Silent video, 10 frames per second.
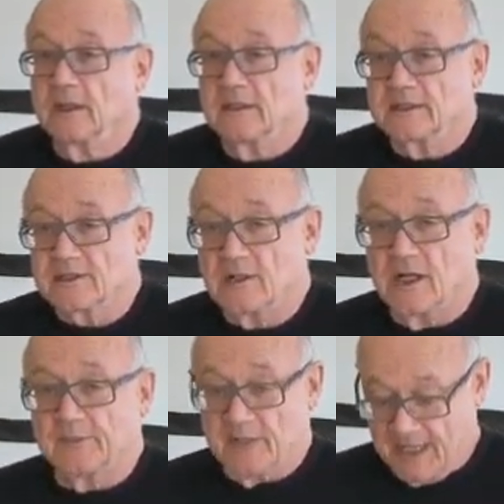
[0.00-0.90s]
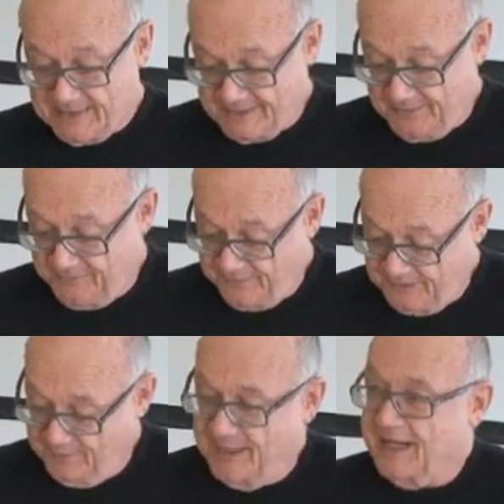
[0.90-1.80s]
It's called positive
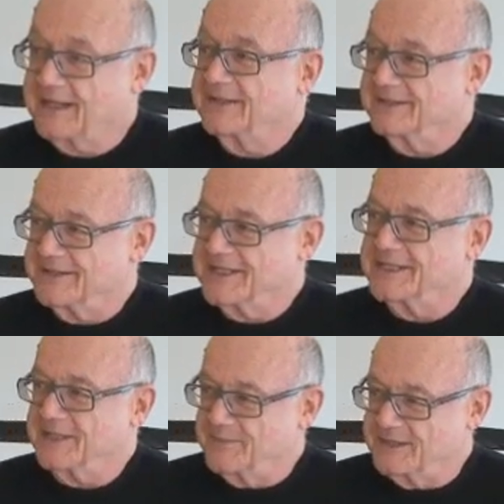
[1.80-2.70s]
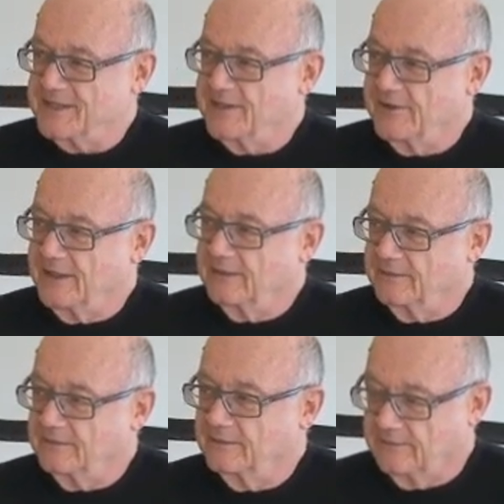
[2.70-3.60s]
feedback in systems theory.
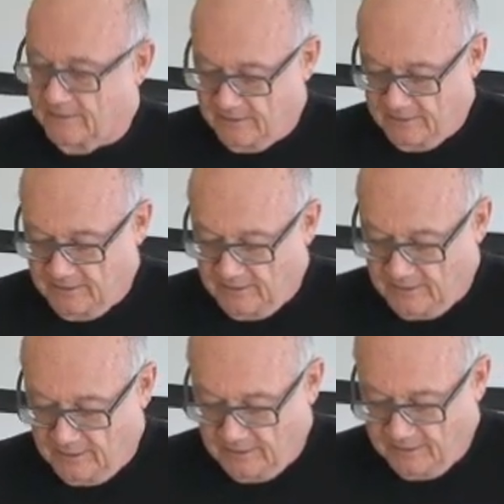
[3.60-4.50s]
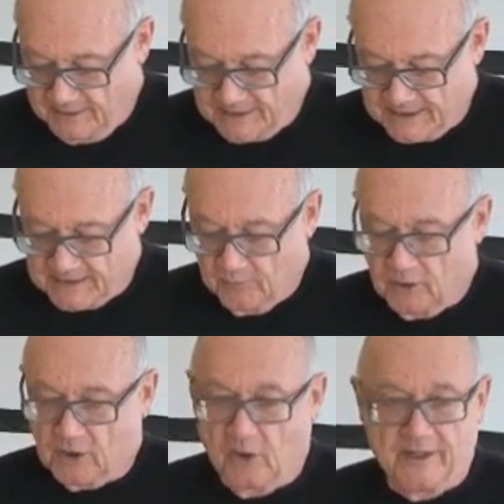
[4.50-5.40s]
The system
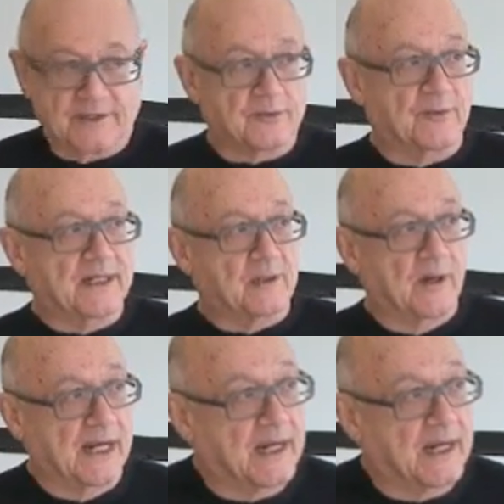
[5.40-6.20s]
will go into runaway.